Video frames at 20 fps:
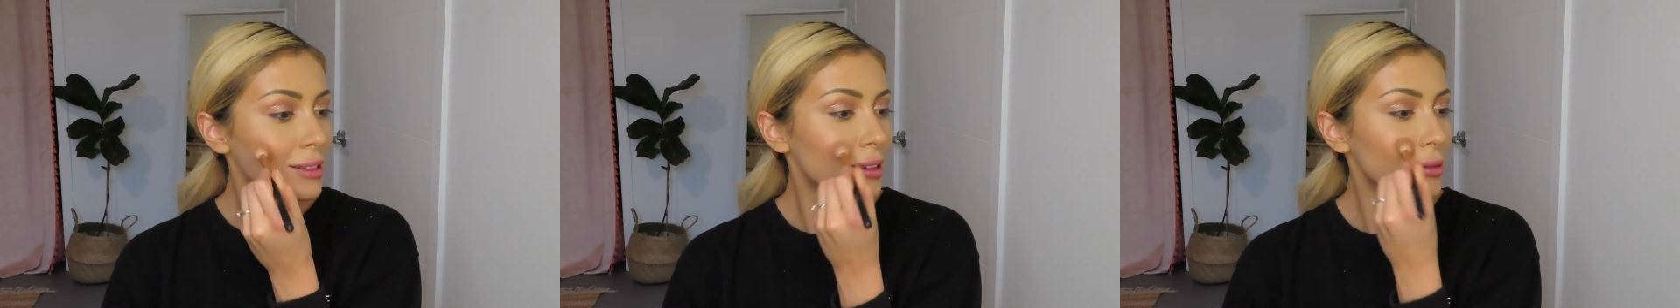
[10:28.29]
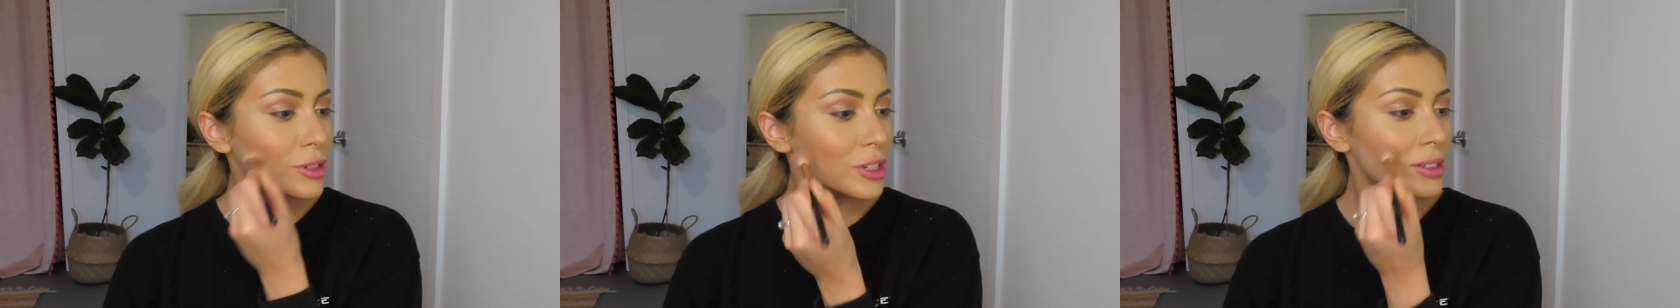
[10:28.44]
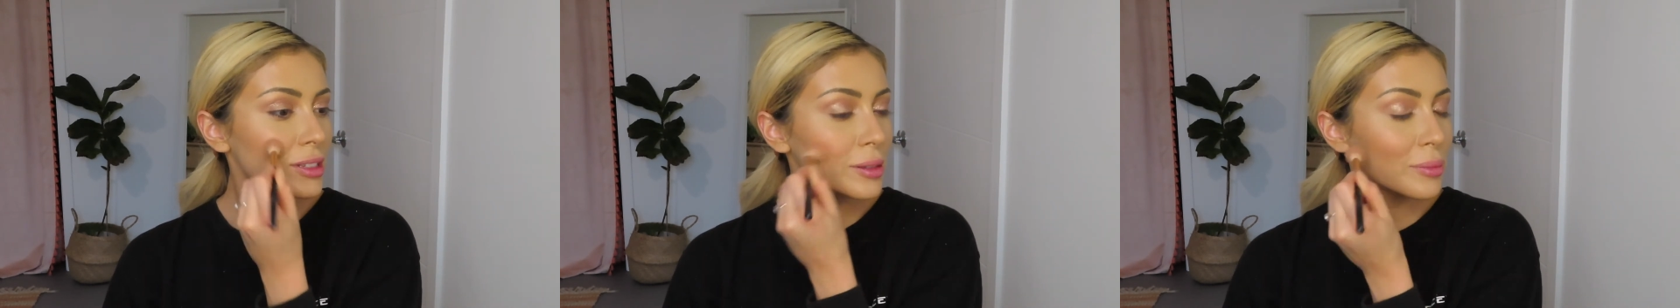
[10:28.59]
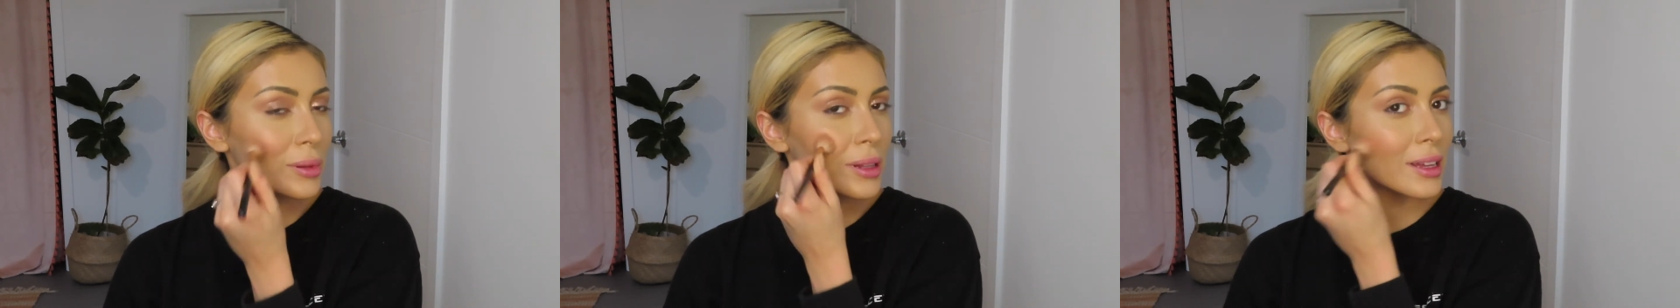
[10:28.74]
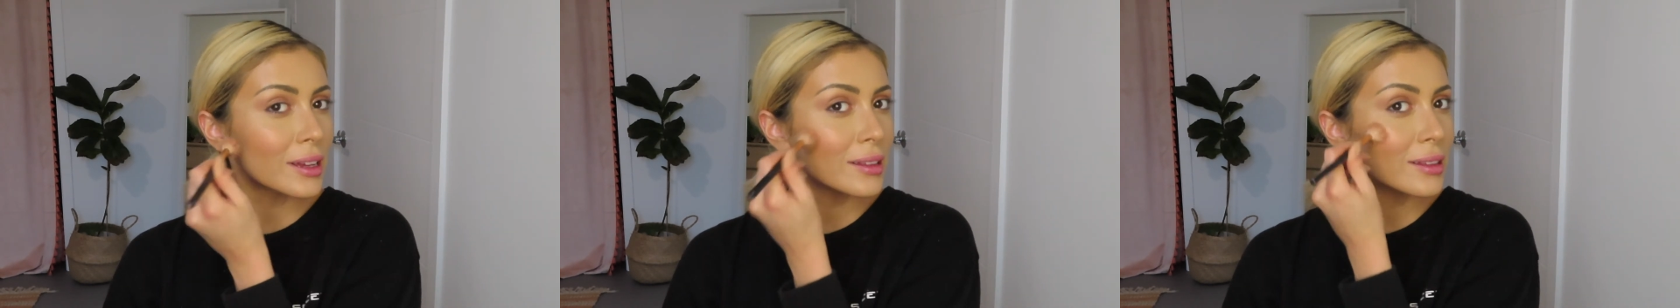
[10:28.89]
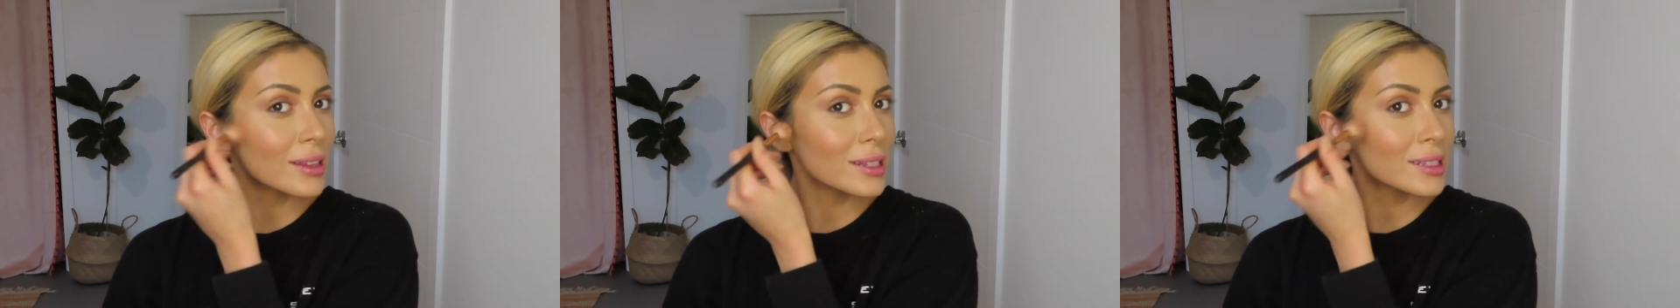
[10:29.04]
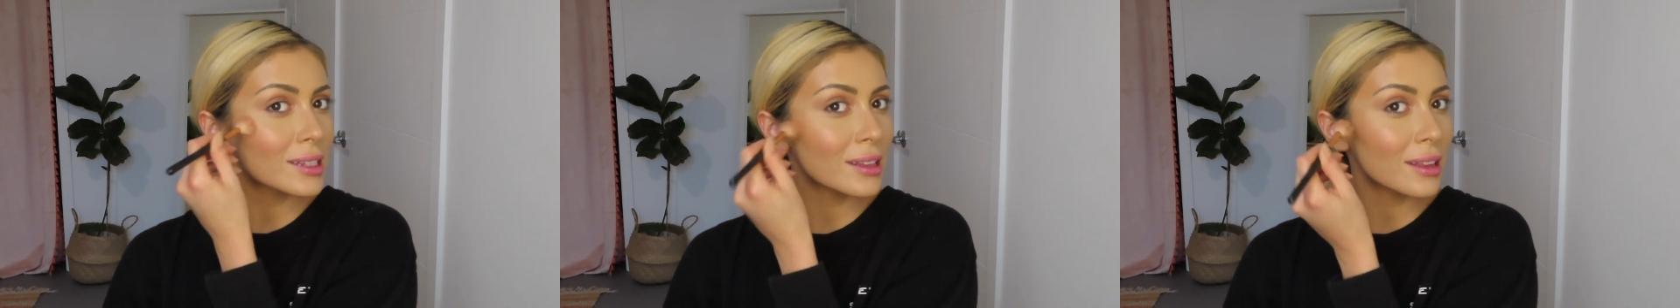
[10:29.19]
And just
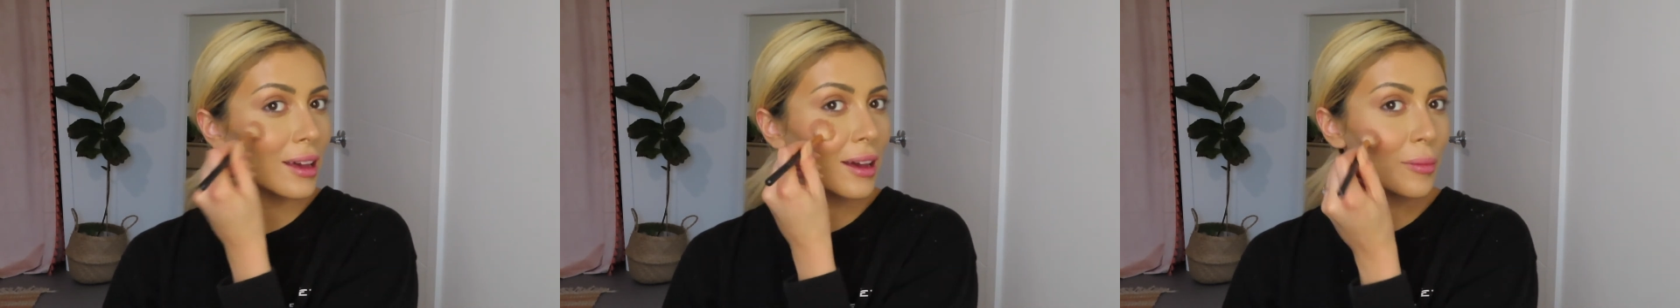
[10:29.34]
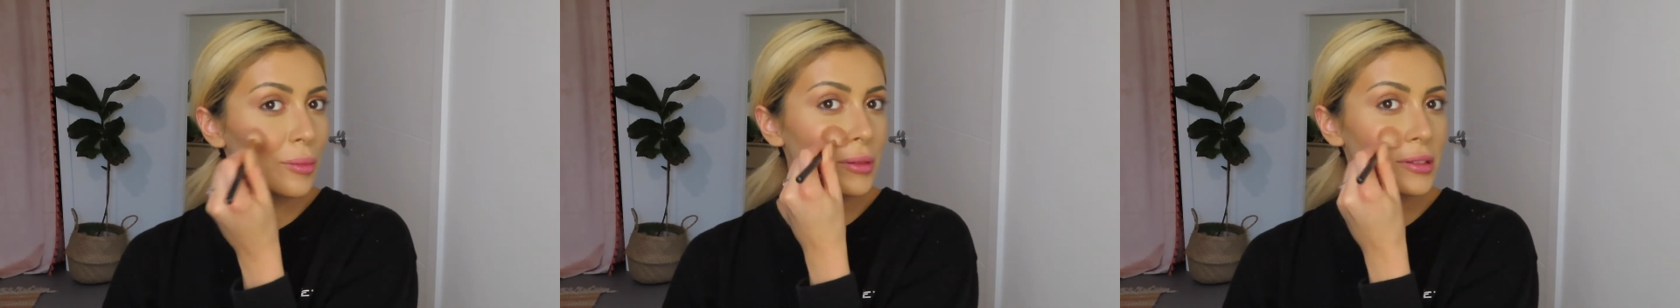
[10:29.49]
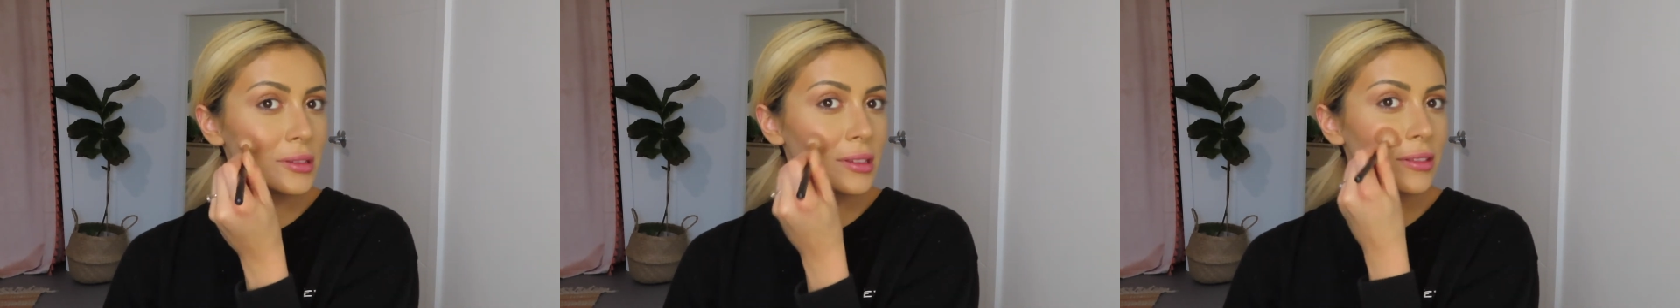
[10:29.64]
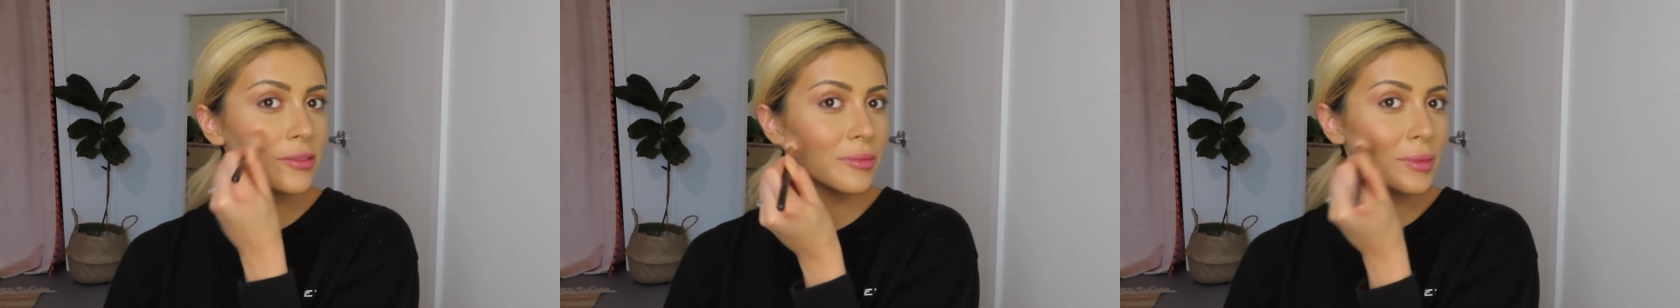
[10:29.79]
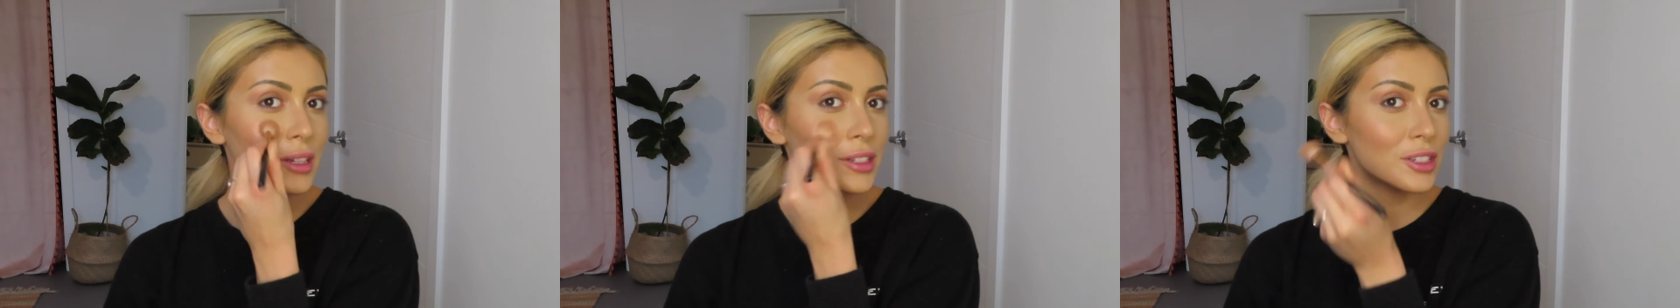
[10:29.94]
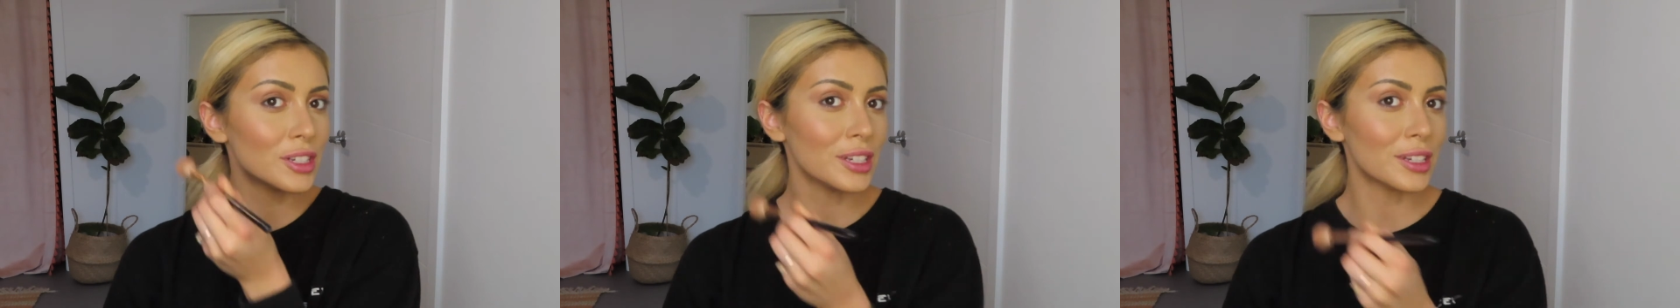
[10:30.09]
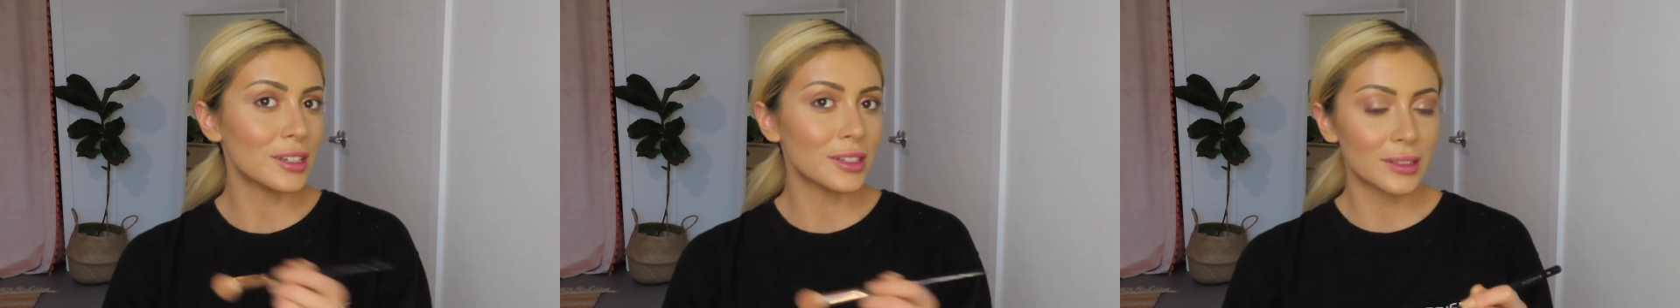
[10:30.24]
applying that to the apples of my
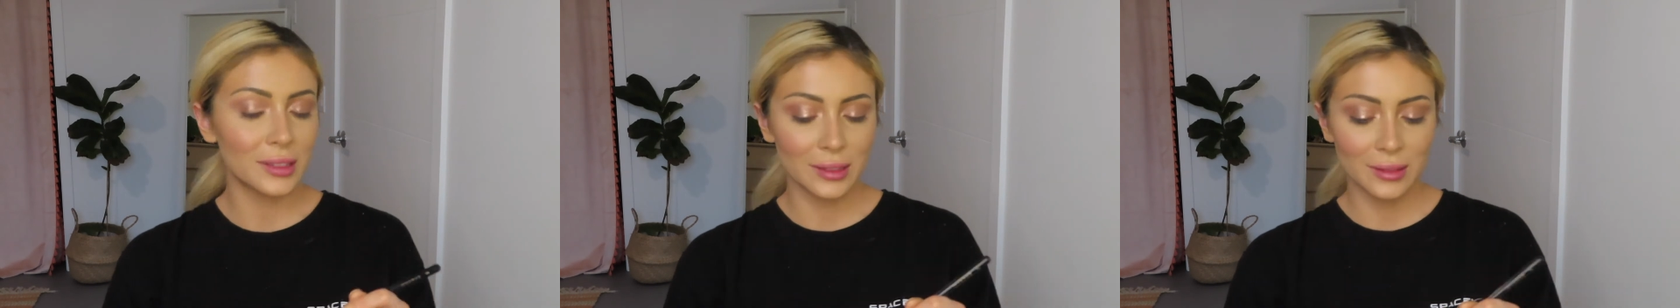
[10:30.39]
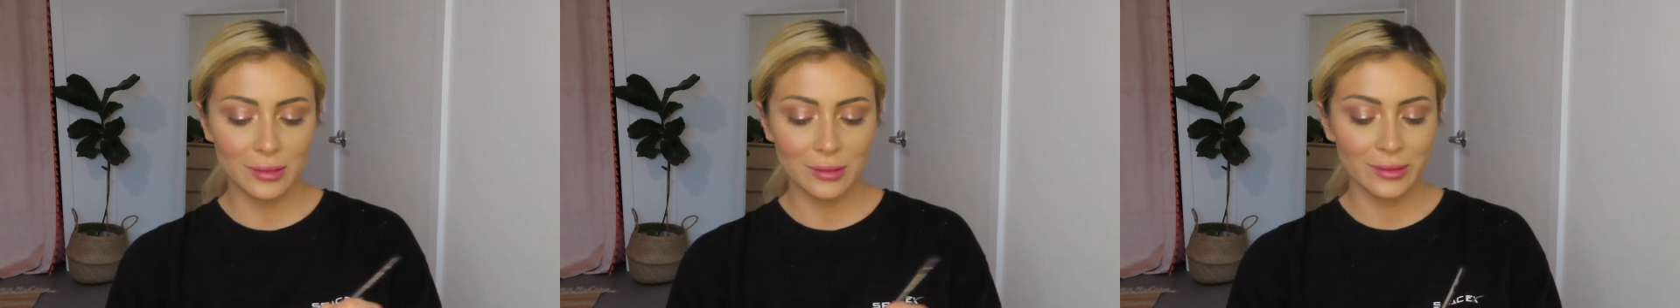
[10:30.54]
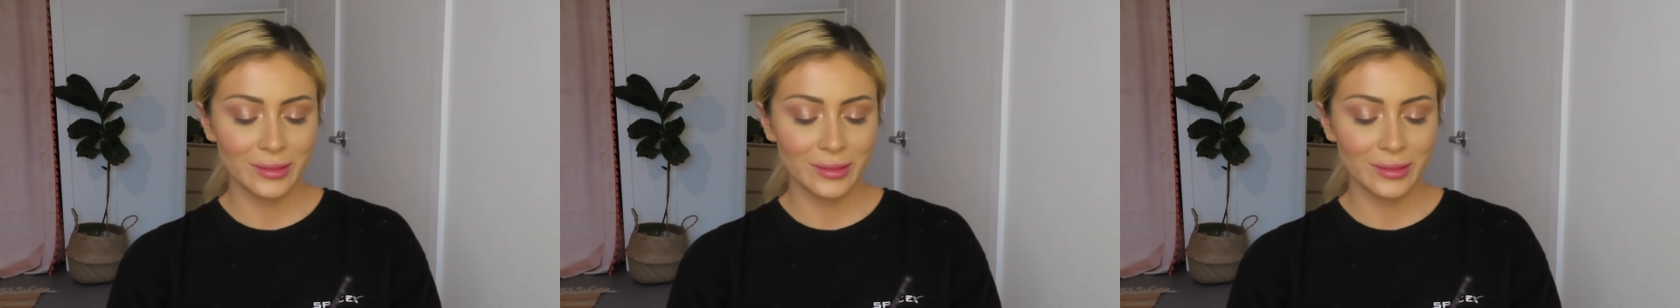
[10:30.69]
cheeks.